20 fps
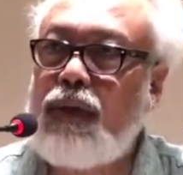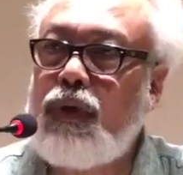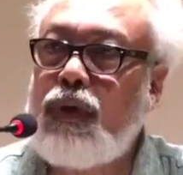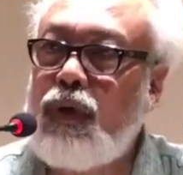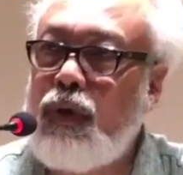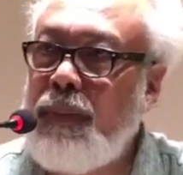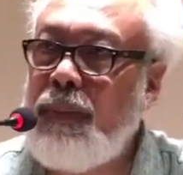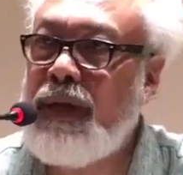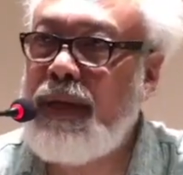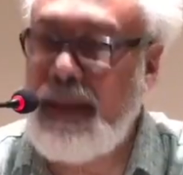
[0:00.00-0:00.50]
to
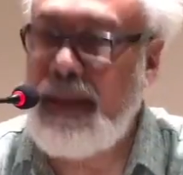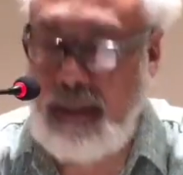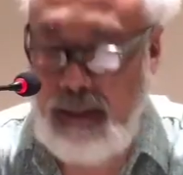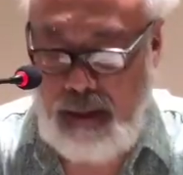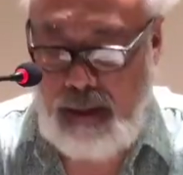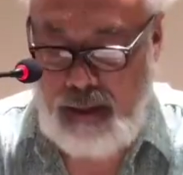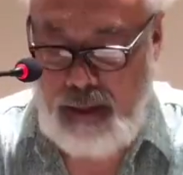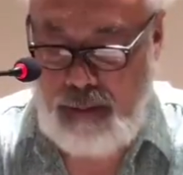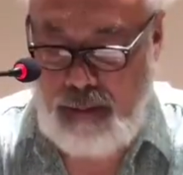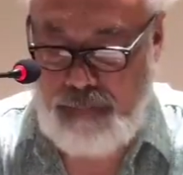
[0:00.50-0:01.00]
Dominic
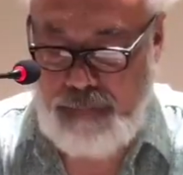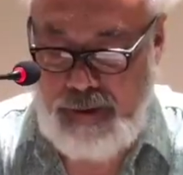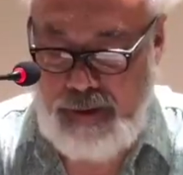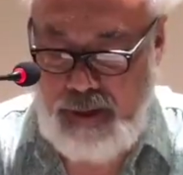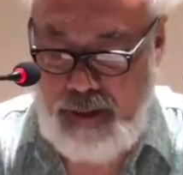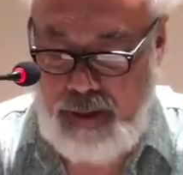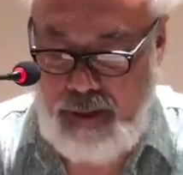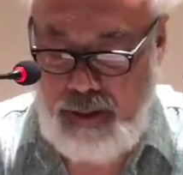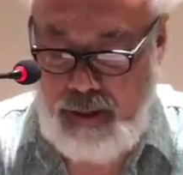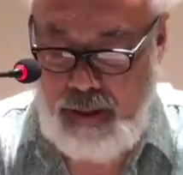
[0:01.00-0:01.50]

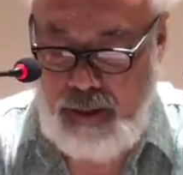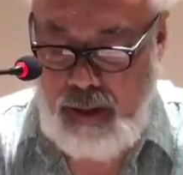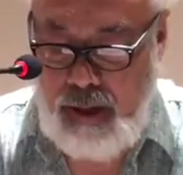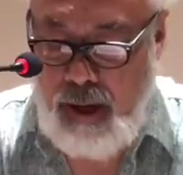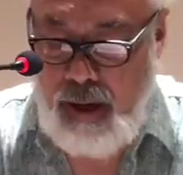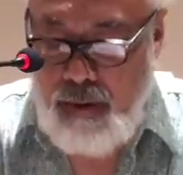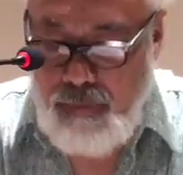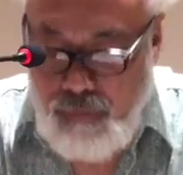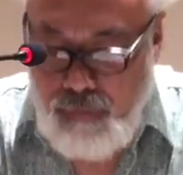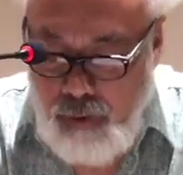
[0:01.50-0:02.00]
Lacombe,
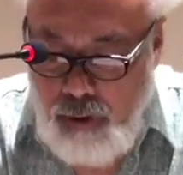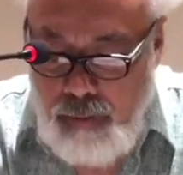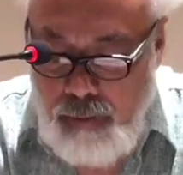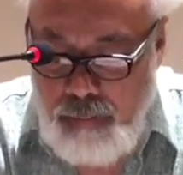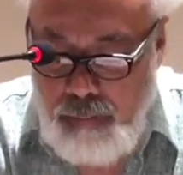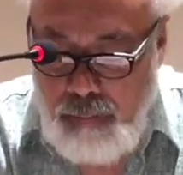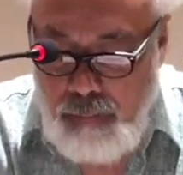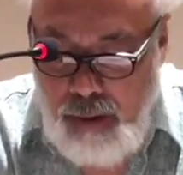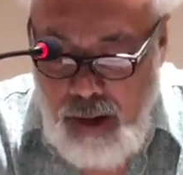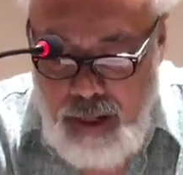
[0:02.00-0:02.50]

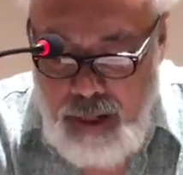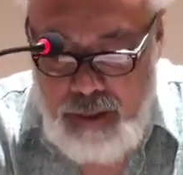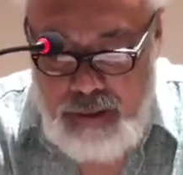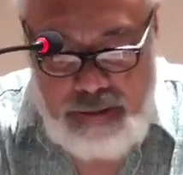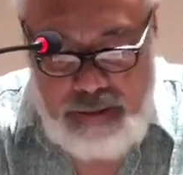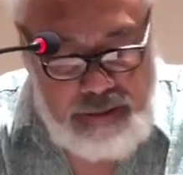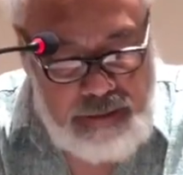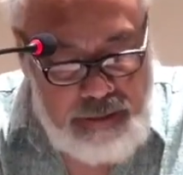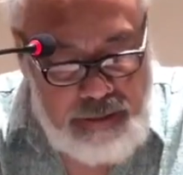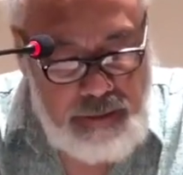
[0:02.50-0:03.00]
from
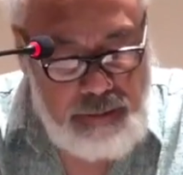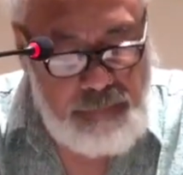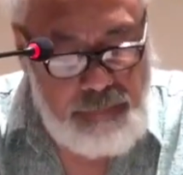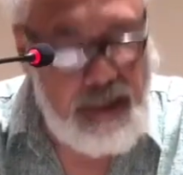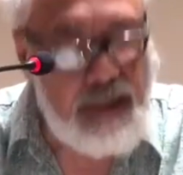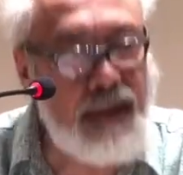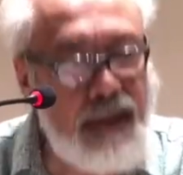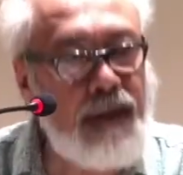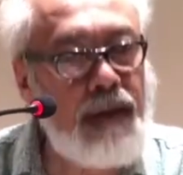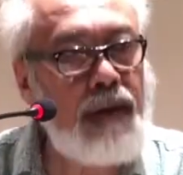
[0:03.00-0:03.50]
Mark
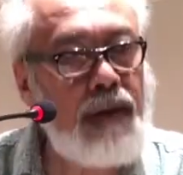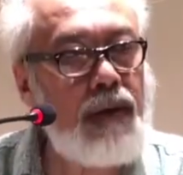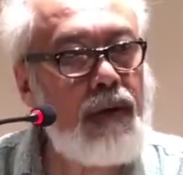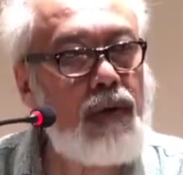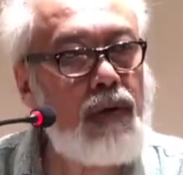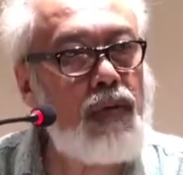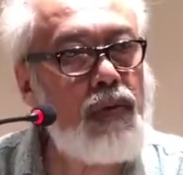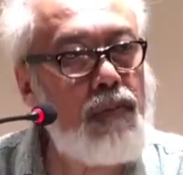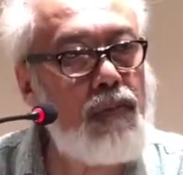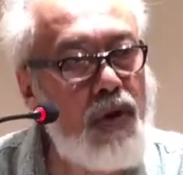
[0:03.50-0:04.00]
Turdiman
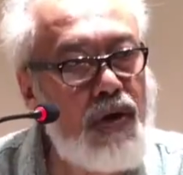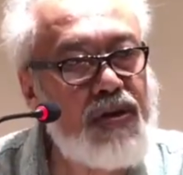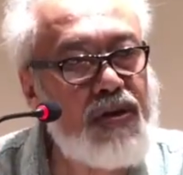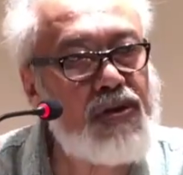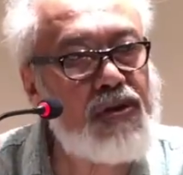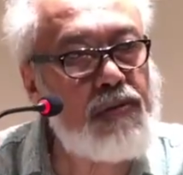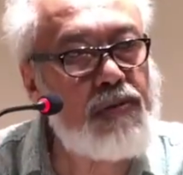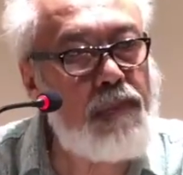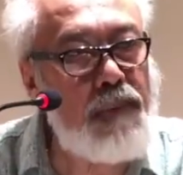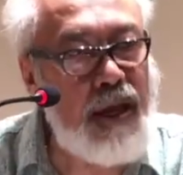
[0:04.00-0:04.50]
to
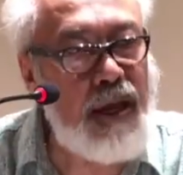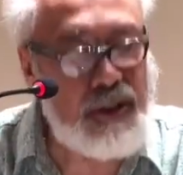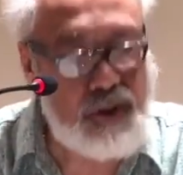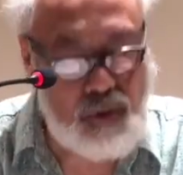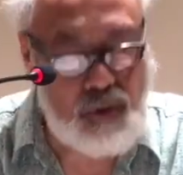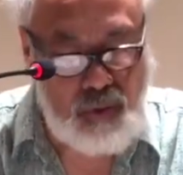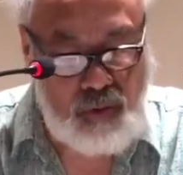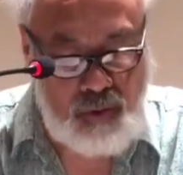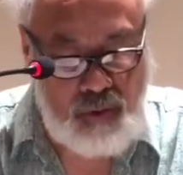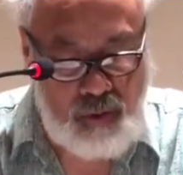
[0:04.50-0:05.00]
Maurice
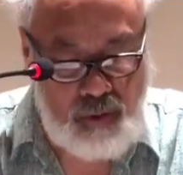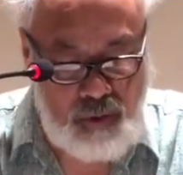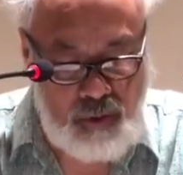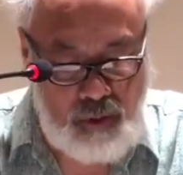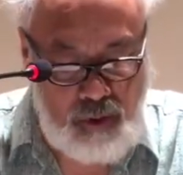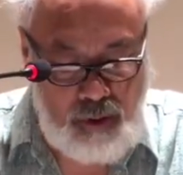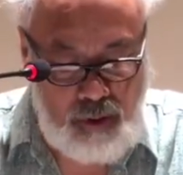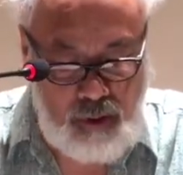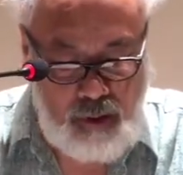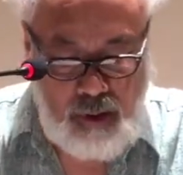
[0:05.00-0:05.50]
Blackshaw,
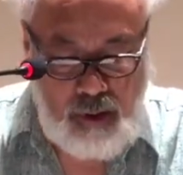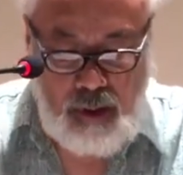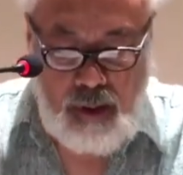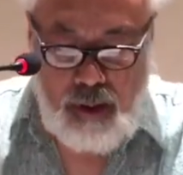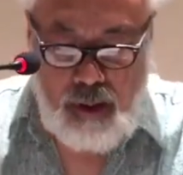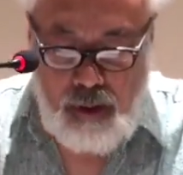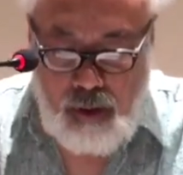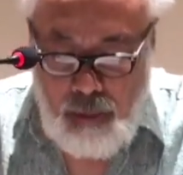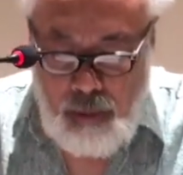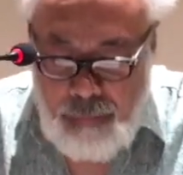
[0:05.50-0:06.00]

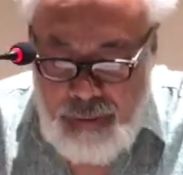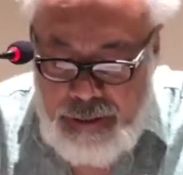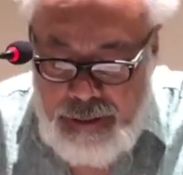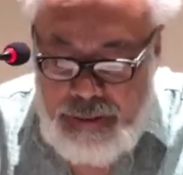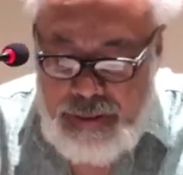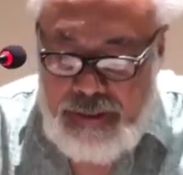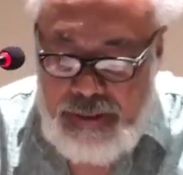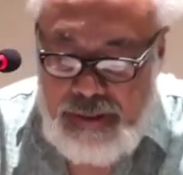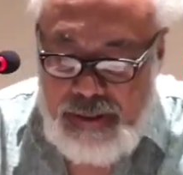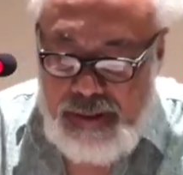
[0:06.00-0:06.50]

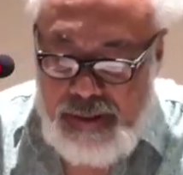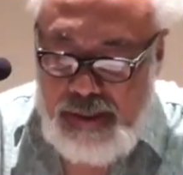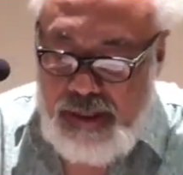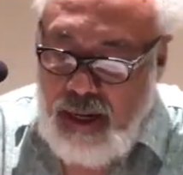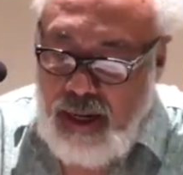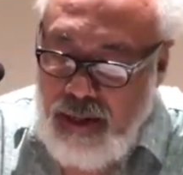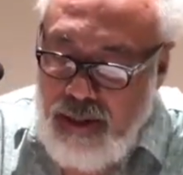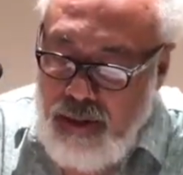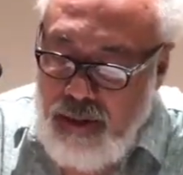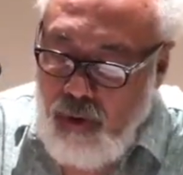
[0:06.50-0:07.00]
commentators
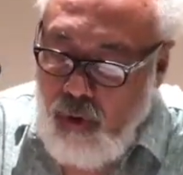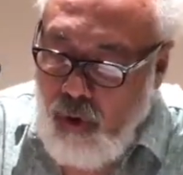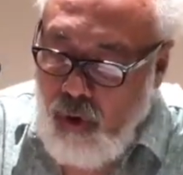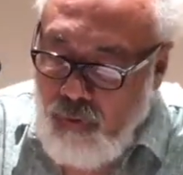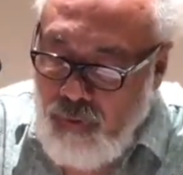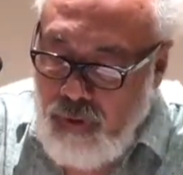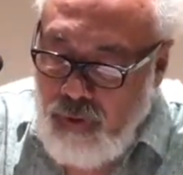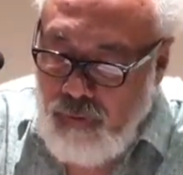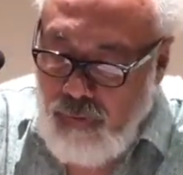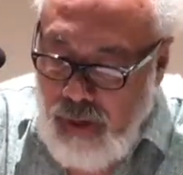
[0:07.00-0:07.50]
are in
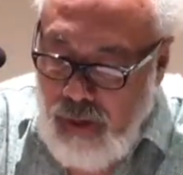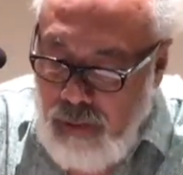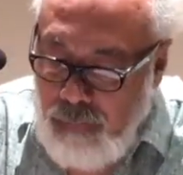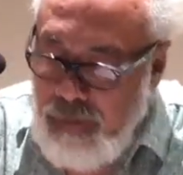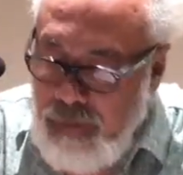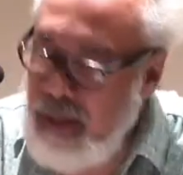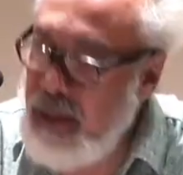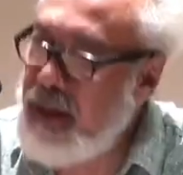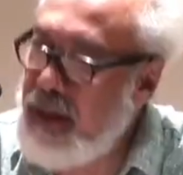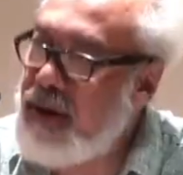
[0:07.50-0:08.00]

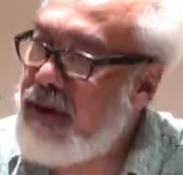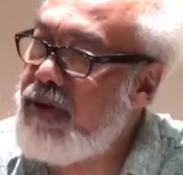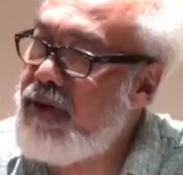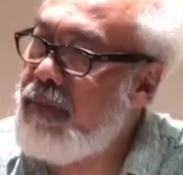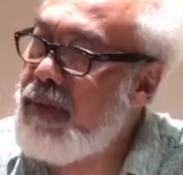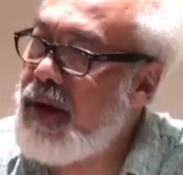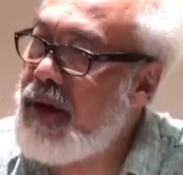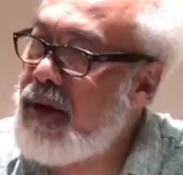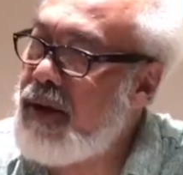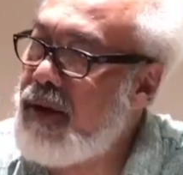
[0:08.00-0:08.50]
overwhelming
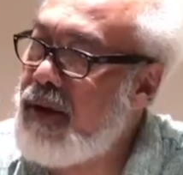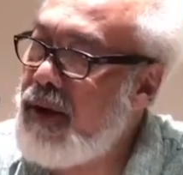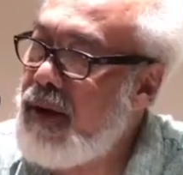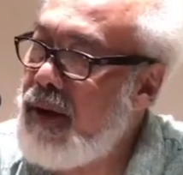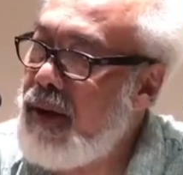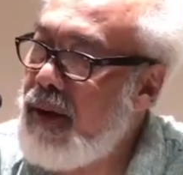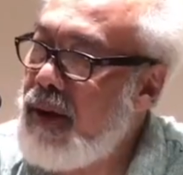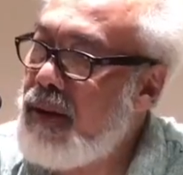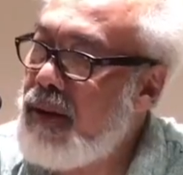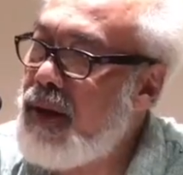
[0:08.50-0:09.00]
agreement
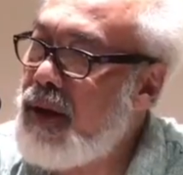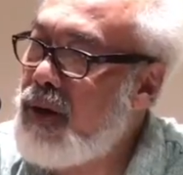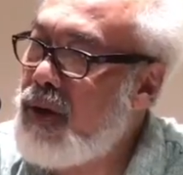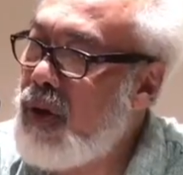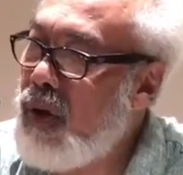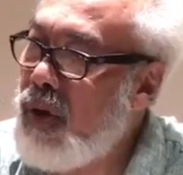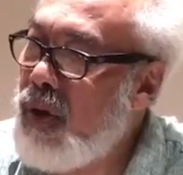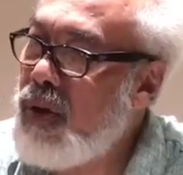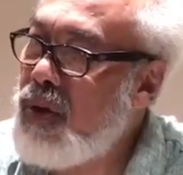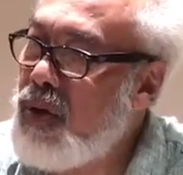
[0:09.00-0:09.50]
that
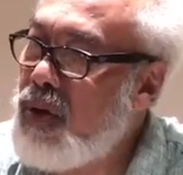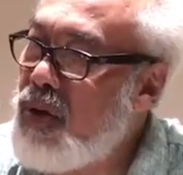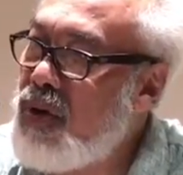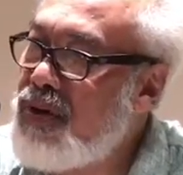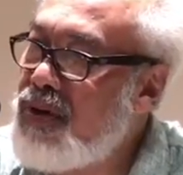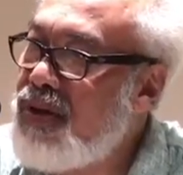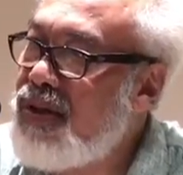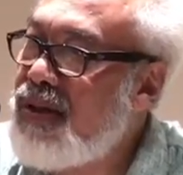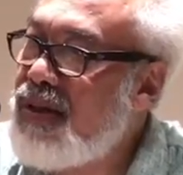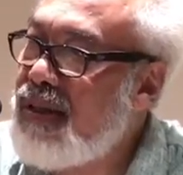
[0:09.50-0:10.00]

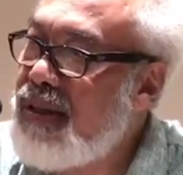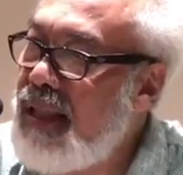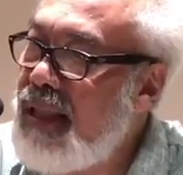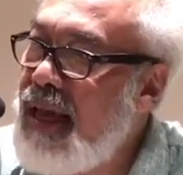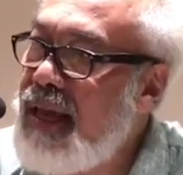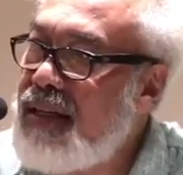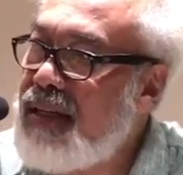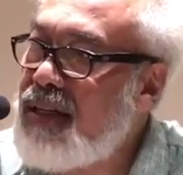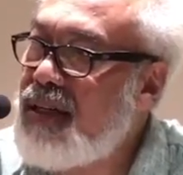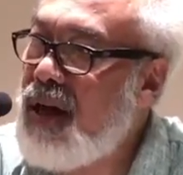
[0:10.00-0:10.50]
Holocaust /
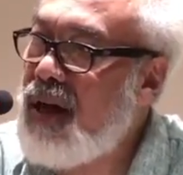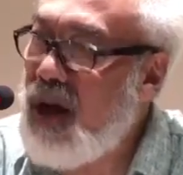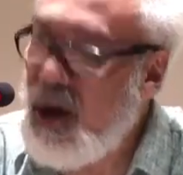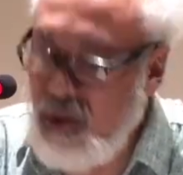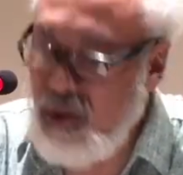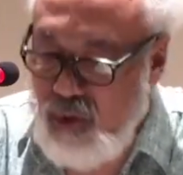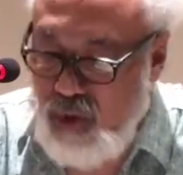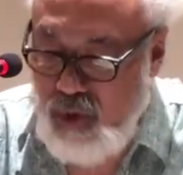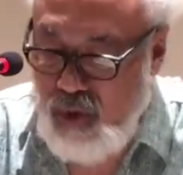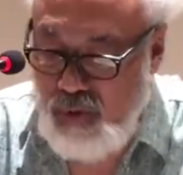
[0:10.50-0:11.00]

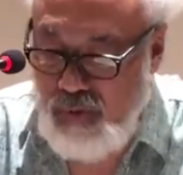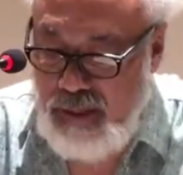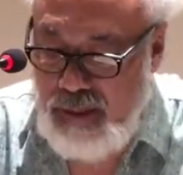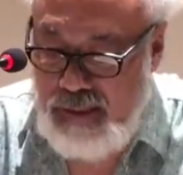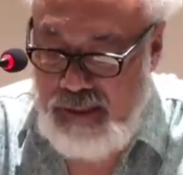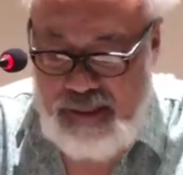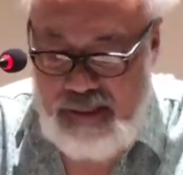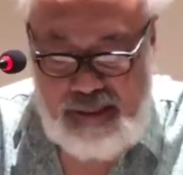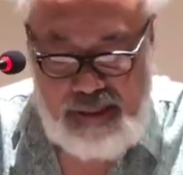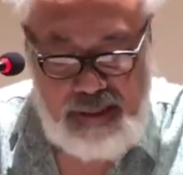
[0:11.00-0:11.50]

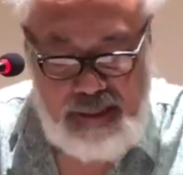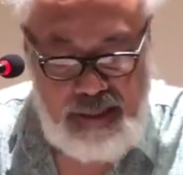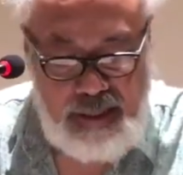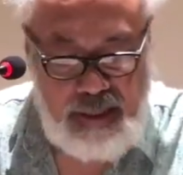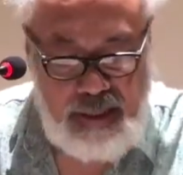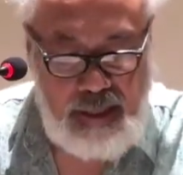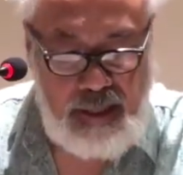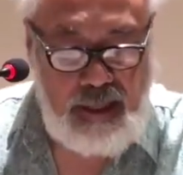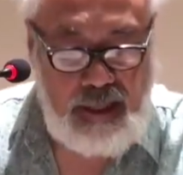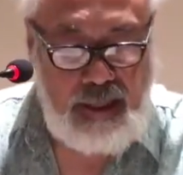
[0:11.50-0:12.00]
Auschwitz
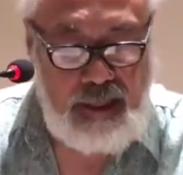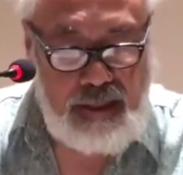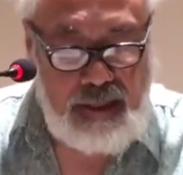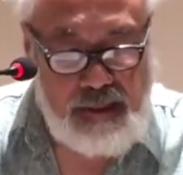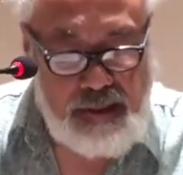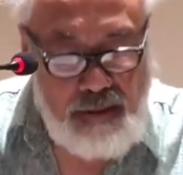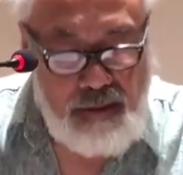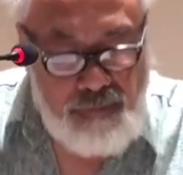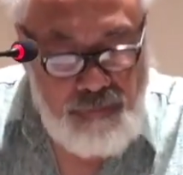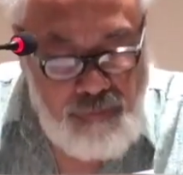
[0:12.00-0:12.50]

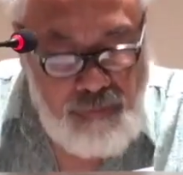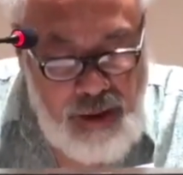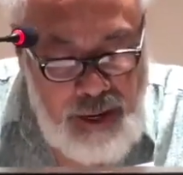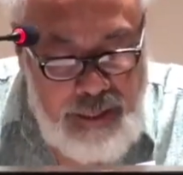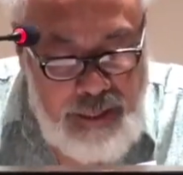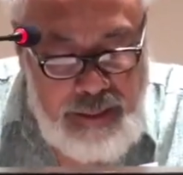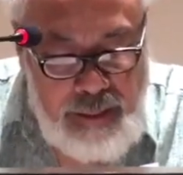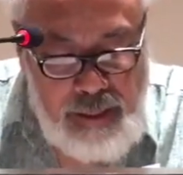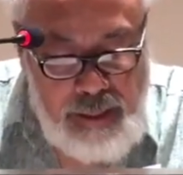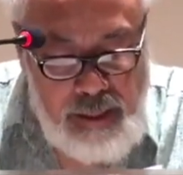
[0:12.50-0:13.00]
is the
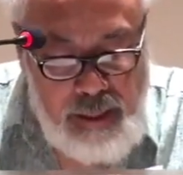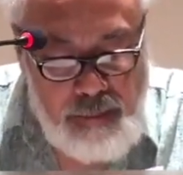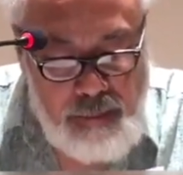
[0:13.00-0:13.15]
final